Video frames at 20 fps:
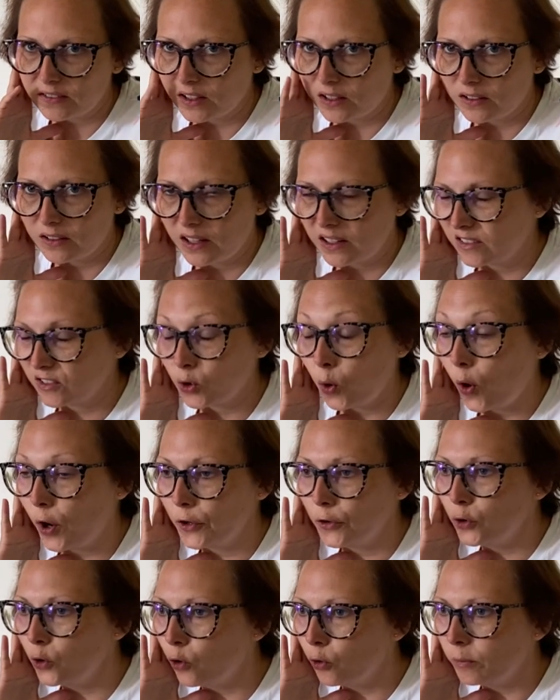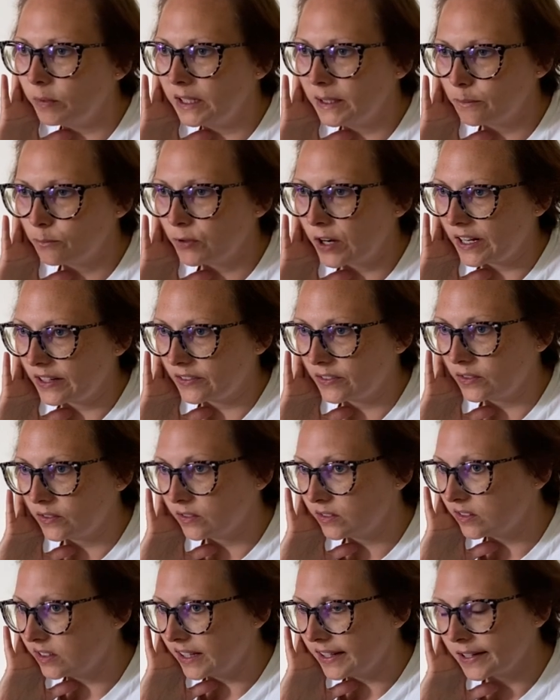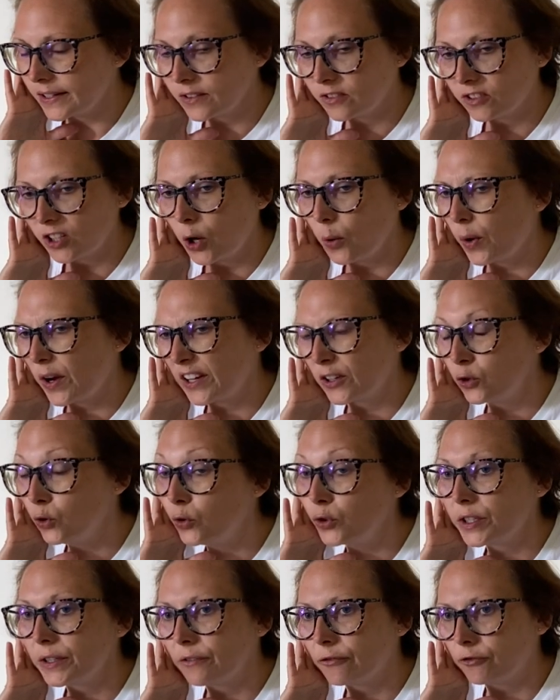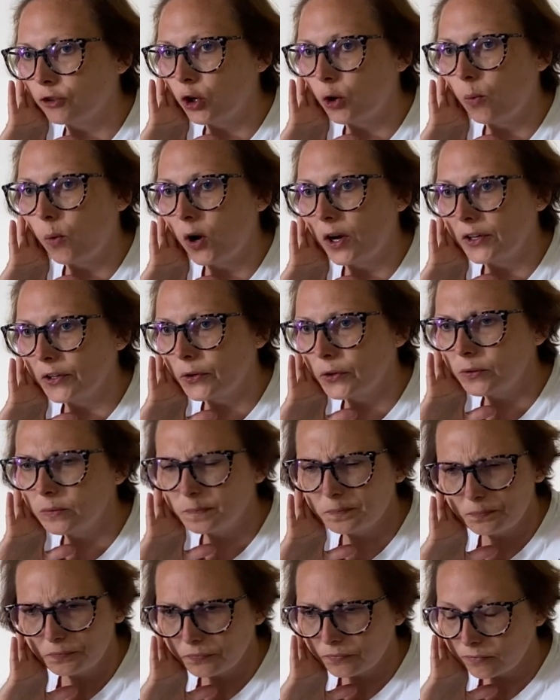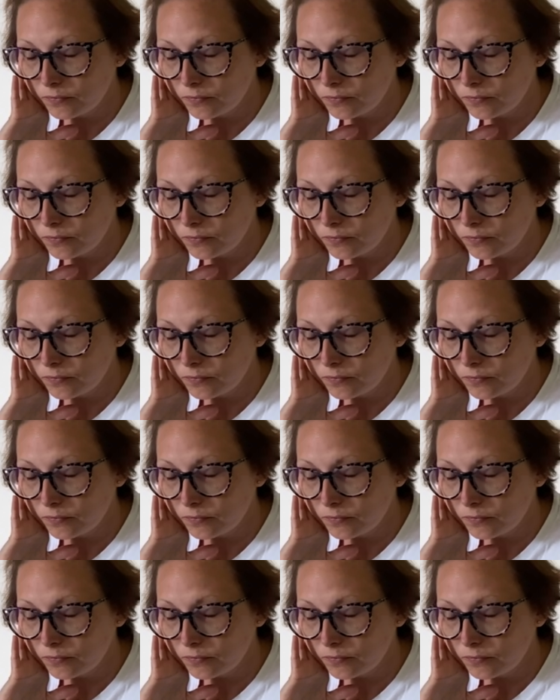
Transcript: and that's quite normal in pregnancy so I ignored it for a while